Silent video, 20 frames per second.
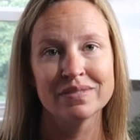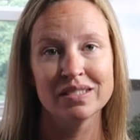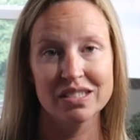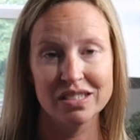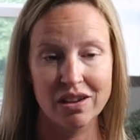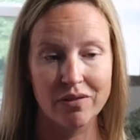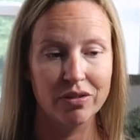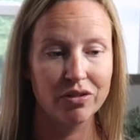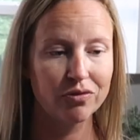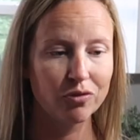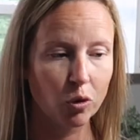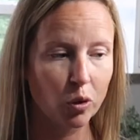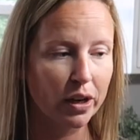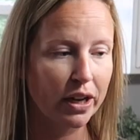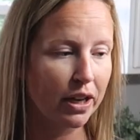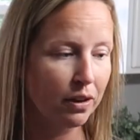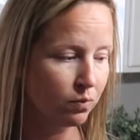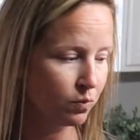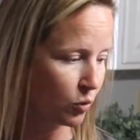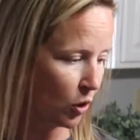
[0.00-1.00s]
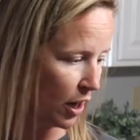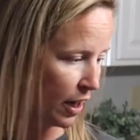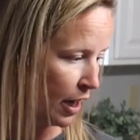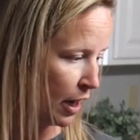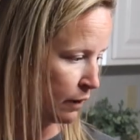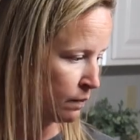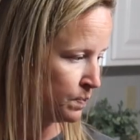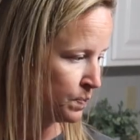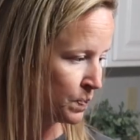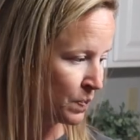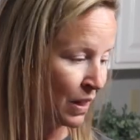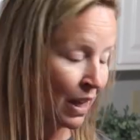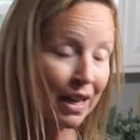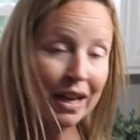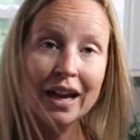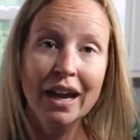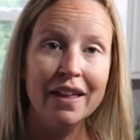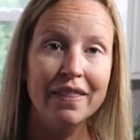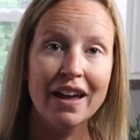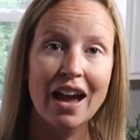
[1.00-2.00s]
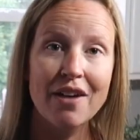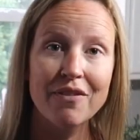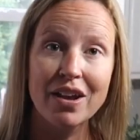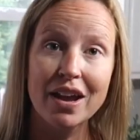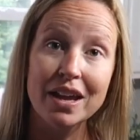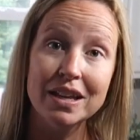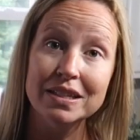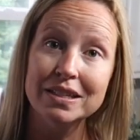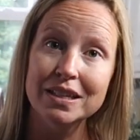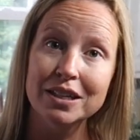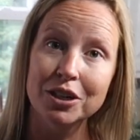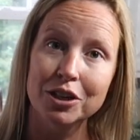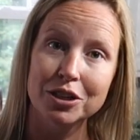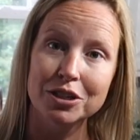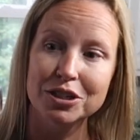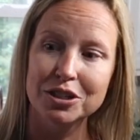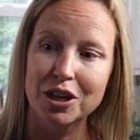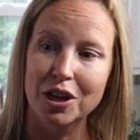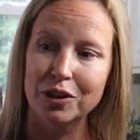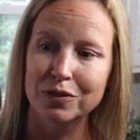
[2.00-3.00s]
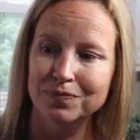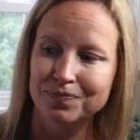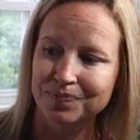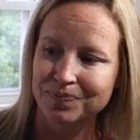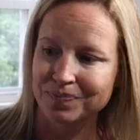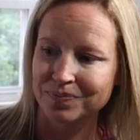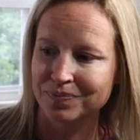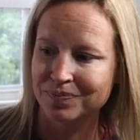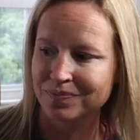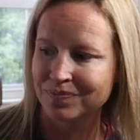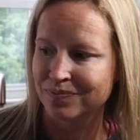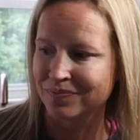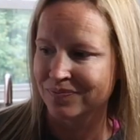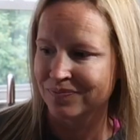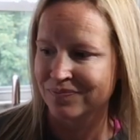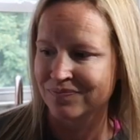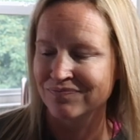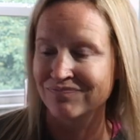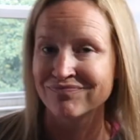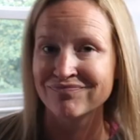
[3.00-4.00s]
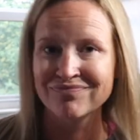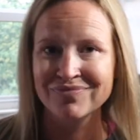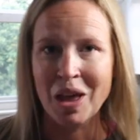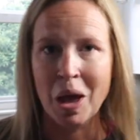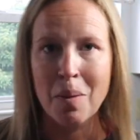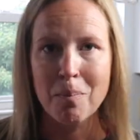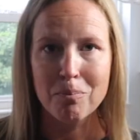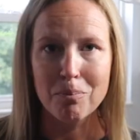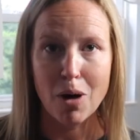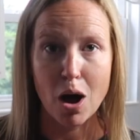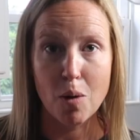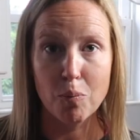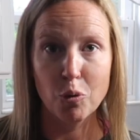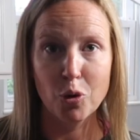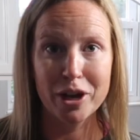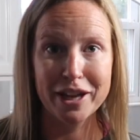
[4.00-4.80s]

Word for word: 7:40 right now. And they haven't eaten dinner, so mom